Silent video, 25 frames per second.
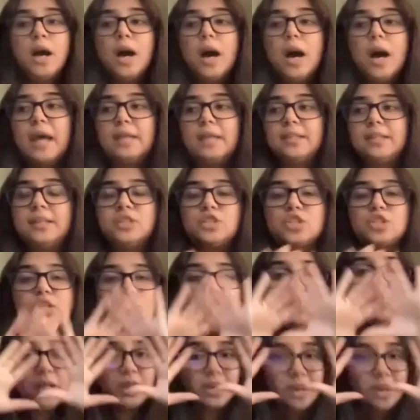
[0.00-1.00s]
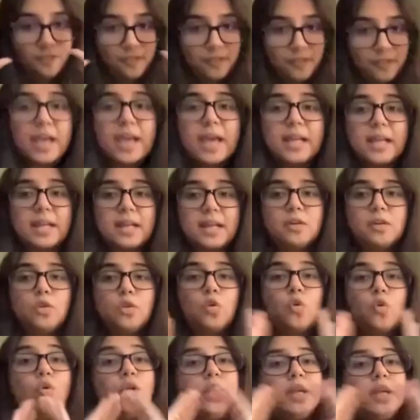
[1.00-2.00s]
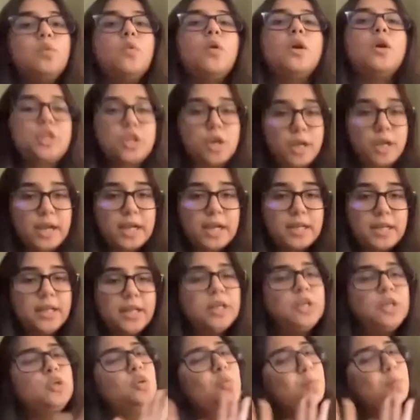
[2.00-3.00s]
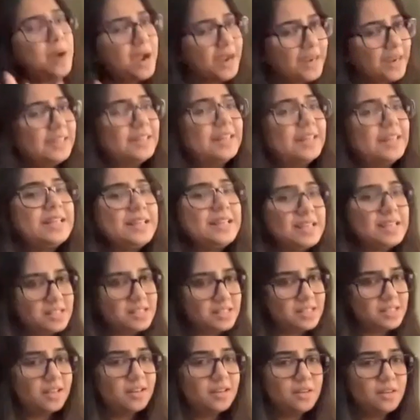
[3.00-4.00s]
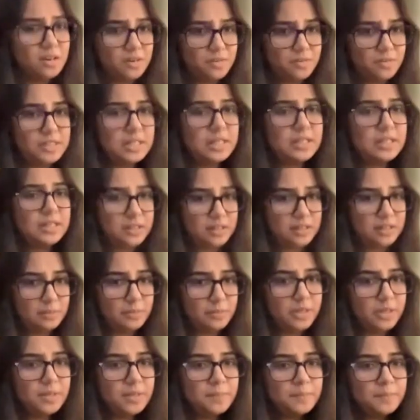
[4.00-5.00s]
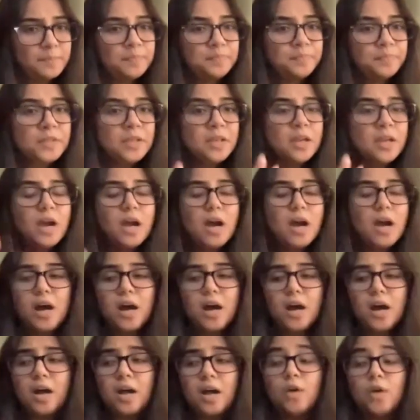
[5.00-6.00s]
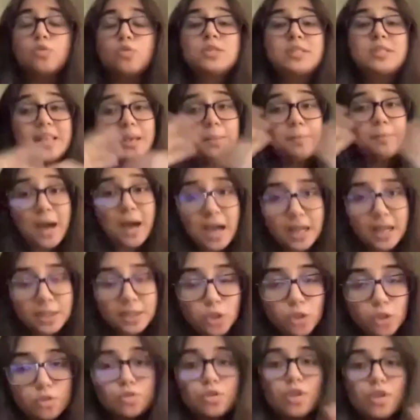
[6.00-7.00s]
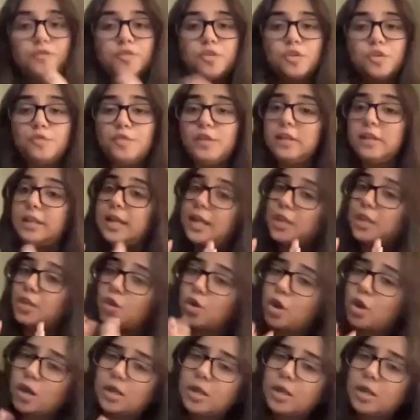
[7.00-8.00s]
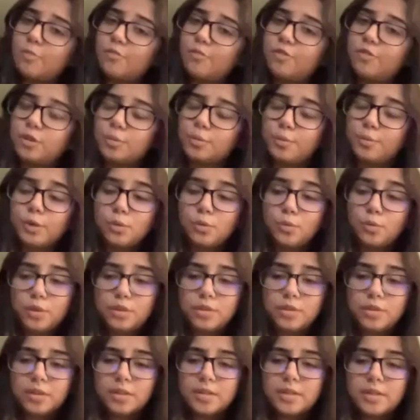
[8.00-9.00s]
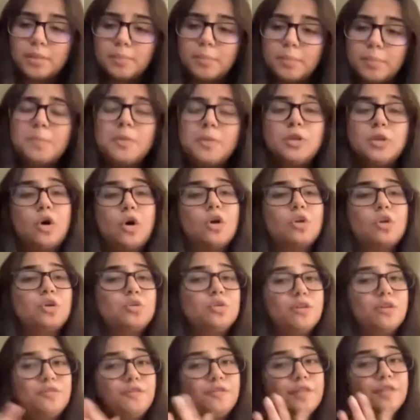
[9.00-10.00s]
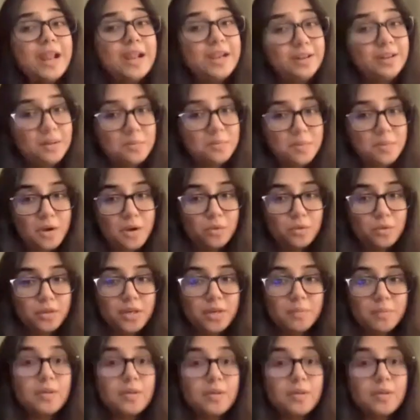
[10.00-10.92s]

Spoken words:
I think just being aware and knowing what you're getting into might ease the nerves a little bit. Uske baad also, if you feel like you're not comfortable with it, then maybe talk to a friend about it.